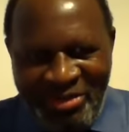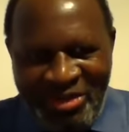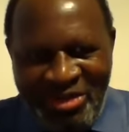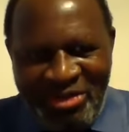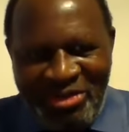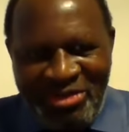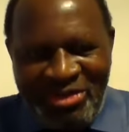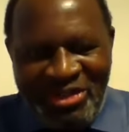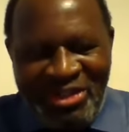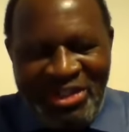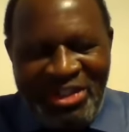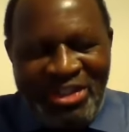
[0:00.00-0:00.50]

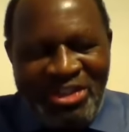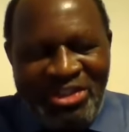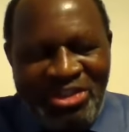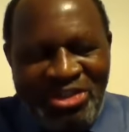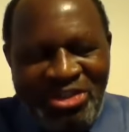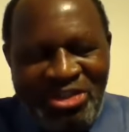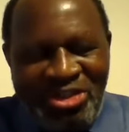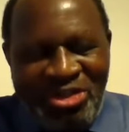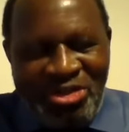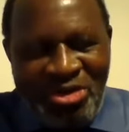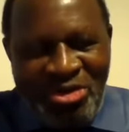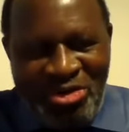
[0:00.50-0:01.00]
because it
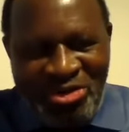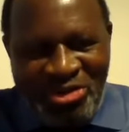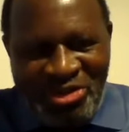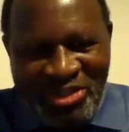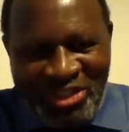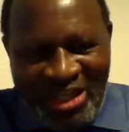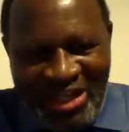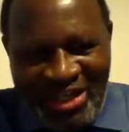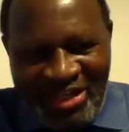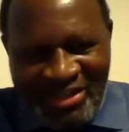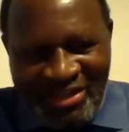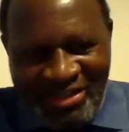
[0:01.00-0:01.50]

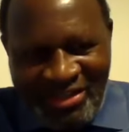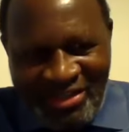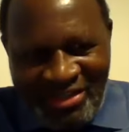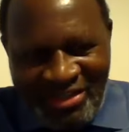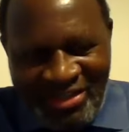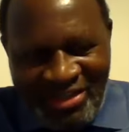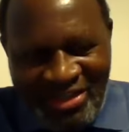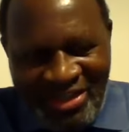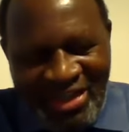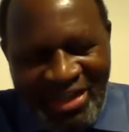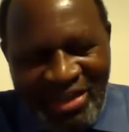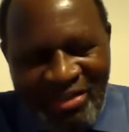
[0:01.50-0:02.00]
shows us
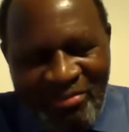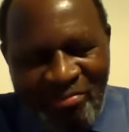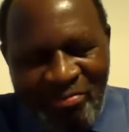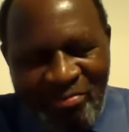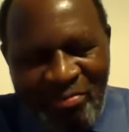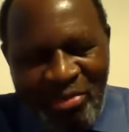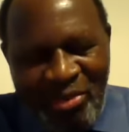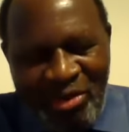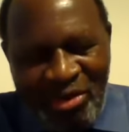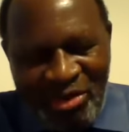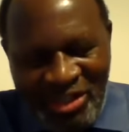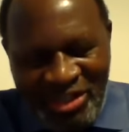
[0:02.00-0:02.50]
the
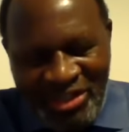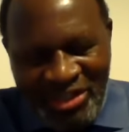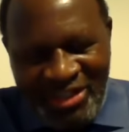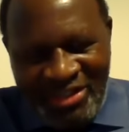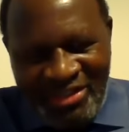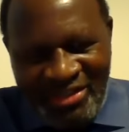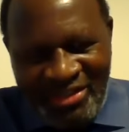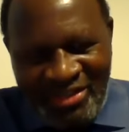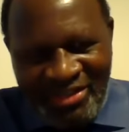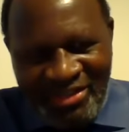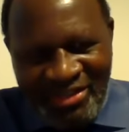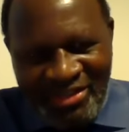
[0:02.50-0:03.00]

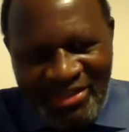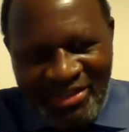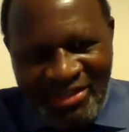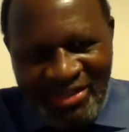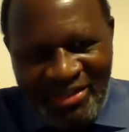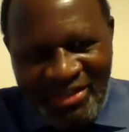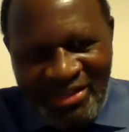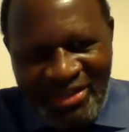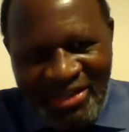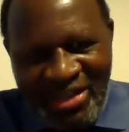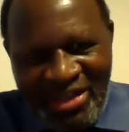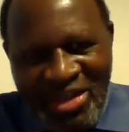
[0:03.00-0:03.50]
importance
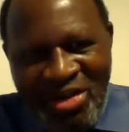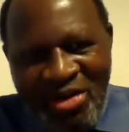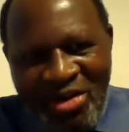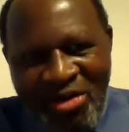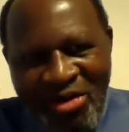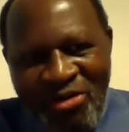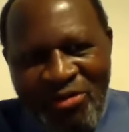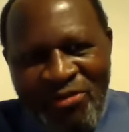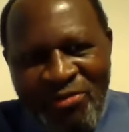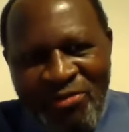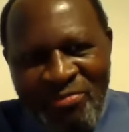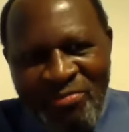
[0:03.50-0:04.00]

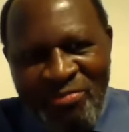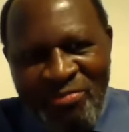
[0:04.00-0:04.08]
of